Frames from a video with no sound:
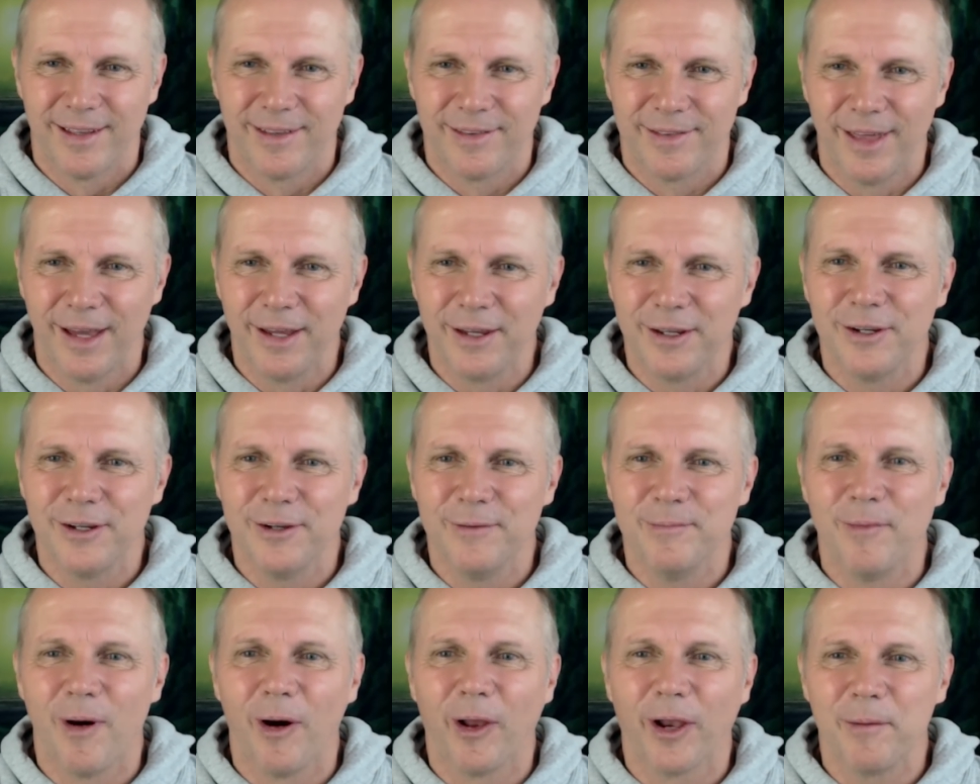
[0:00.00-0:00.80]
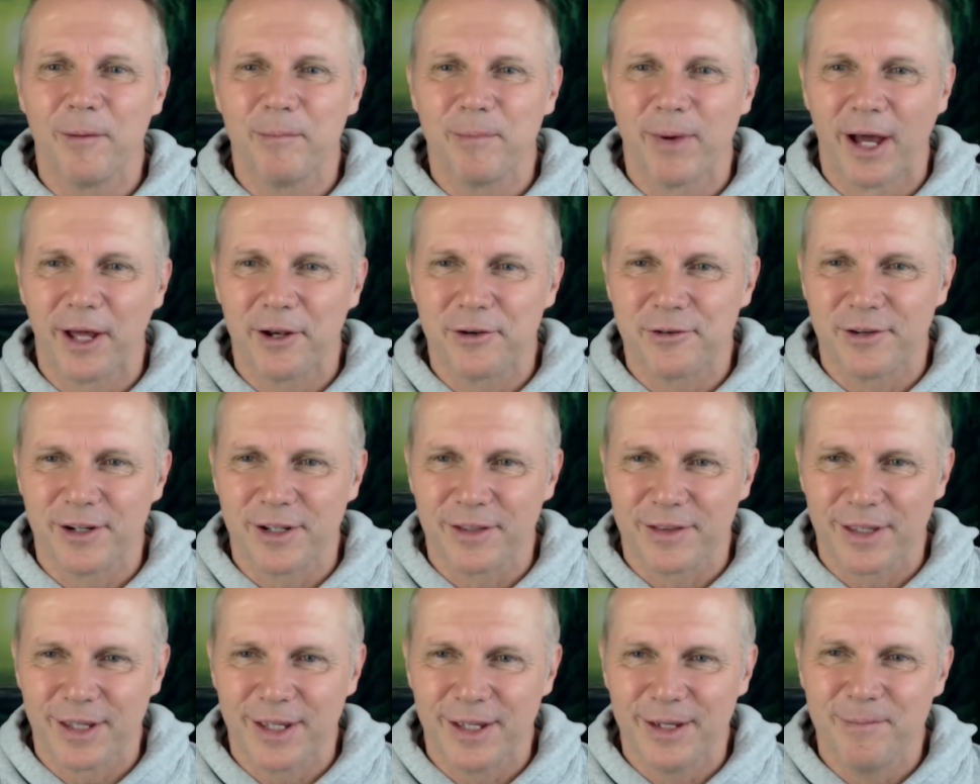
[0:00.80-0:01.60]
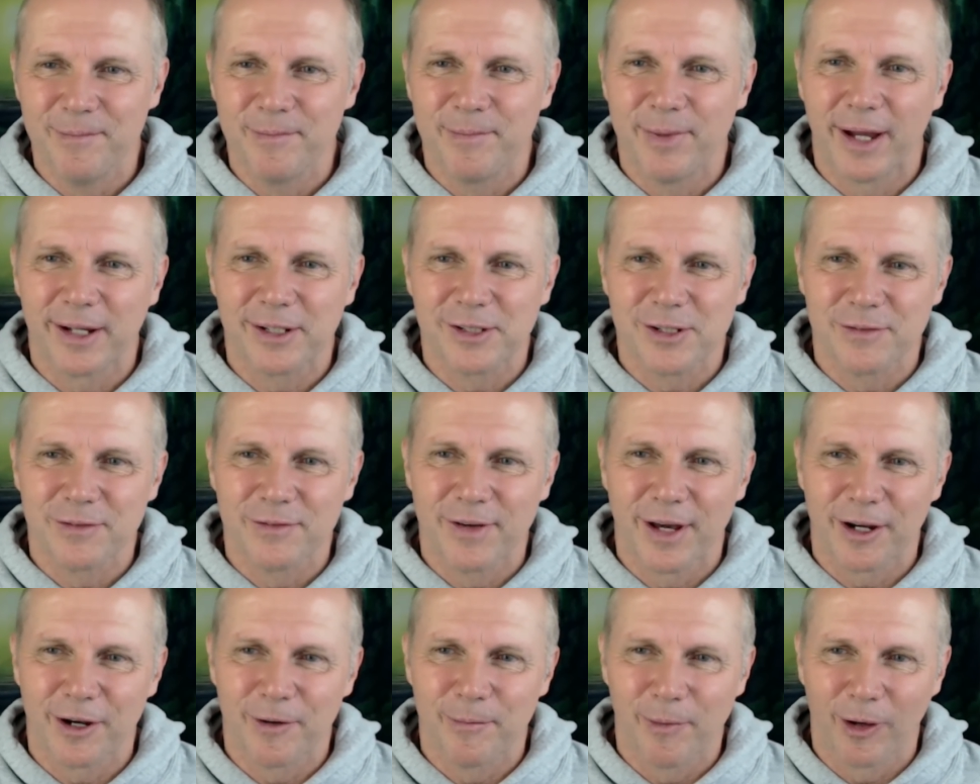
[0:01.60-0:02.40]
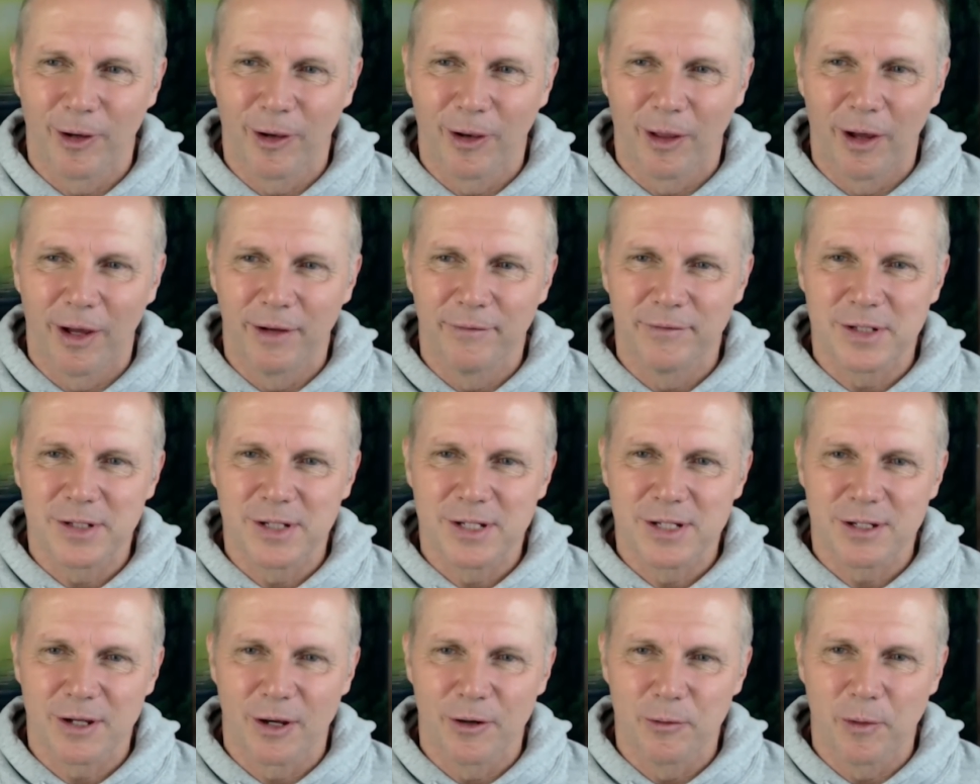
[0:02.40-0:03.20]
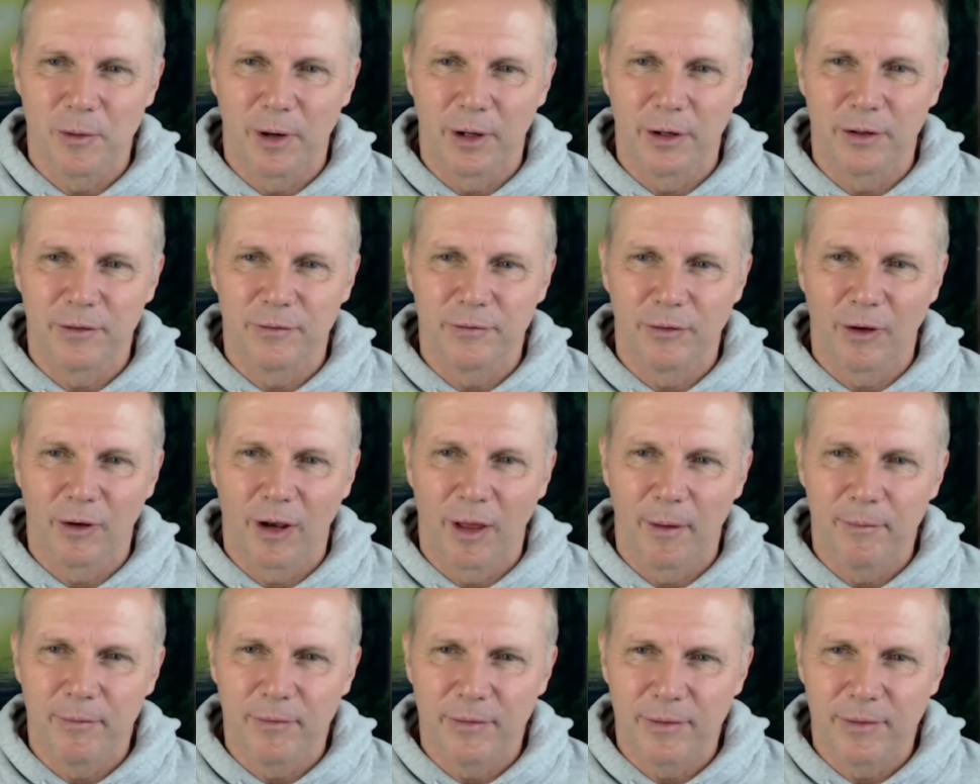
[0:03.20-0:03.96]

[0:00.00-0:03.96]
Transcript: Thank you, Molly Patrick. The impact you've had on my life is so wonderful.